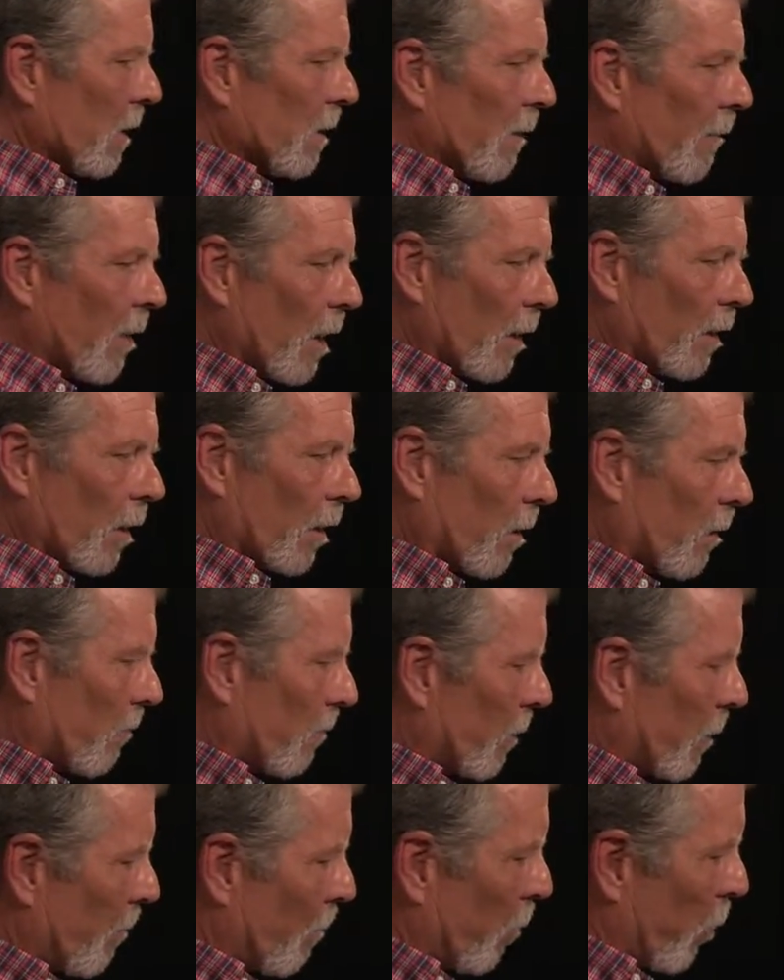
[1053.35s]
I've got the
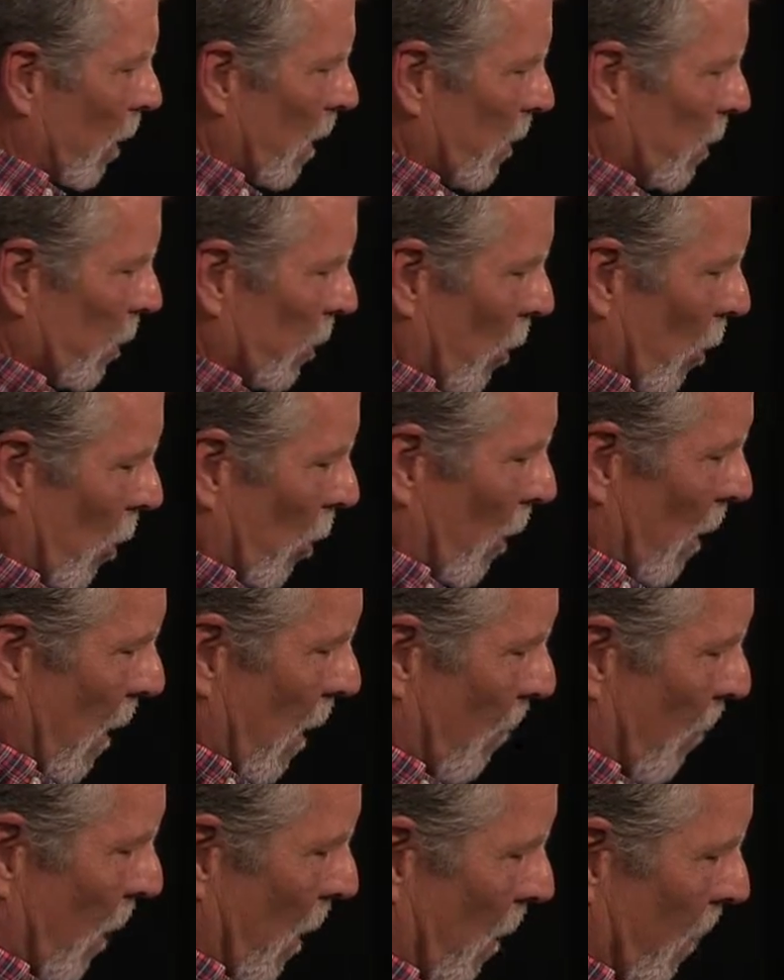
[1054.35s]
brush loaded
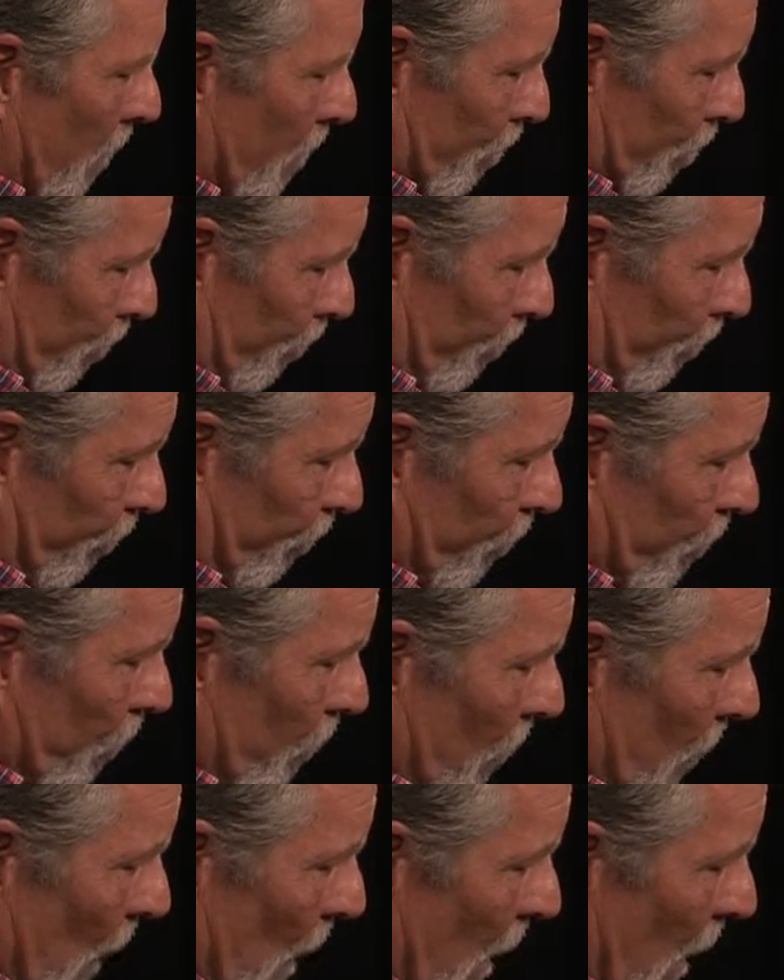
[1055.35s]
up here,
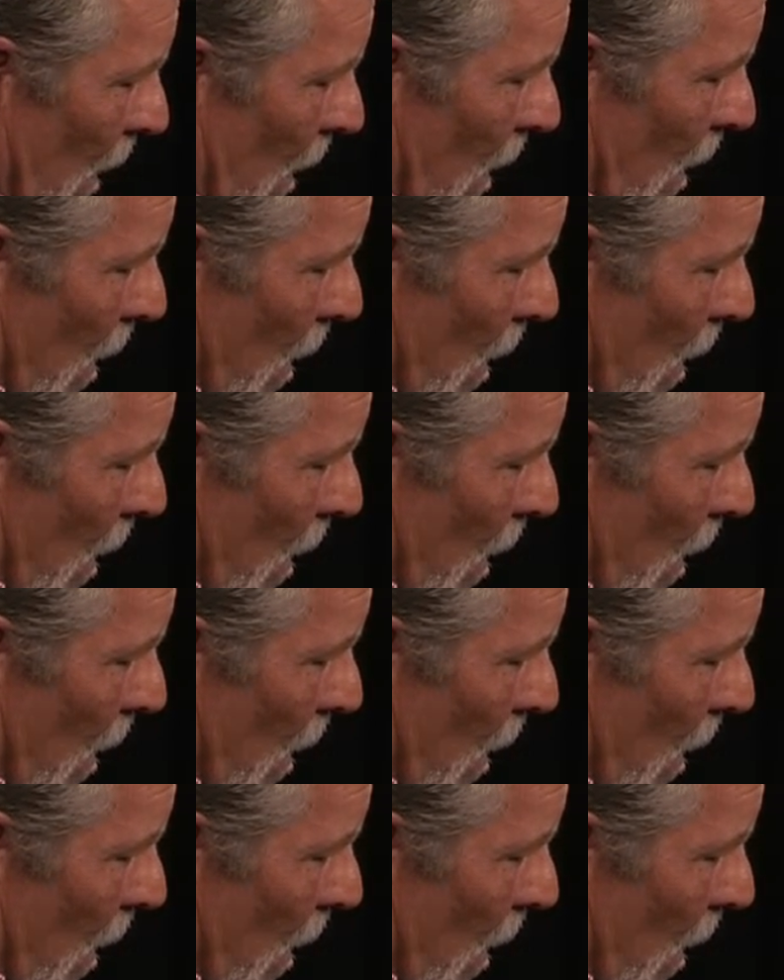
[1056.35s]
and